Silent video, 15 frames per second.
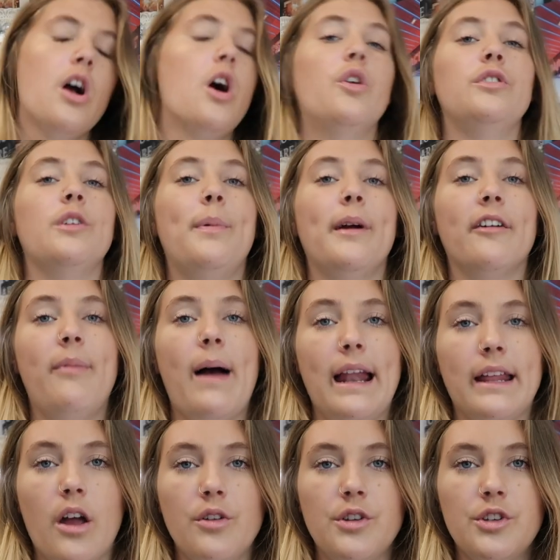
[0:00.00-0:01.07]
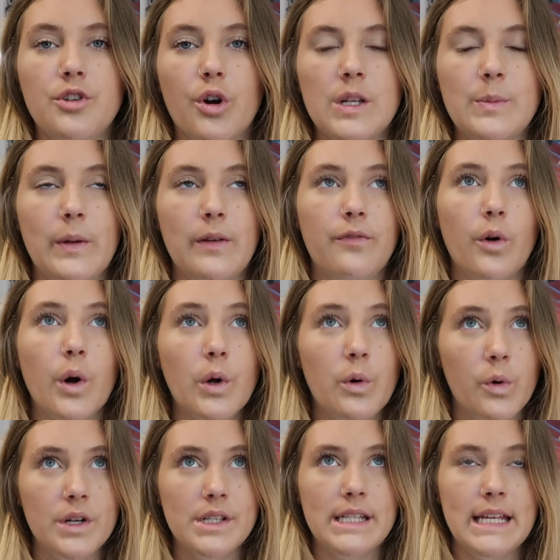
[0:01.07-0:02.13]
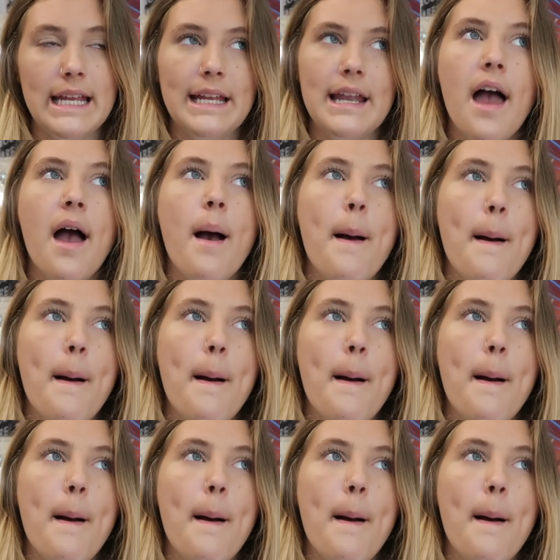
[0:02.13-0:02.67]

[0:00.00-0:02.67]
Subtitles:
owned a pair of Patagonia shorts before quarantine,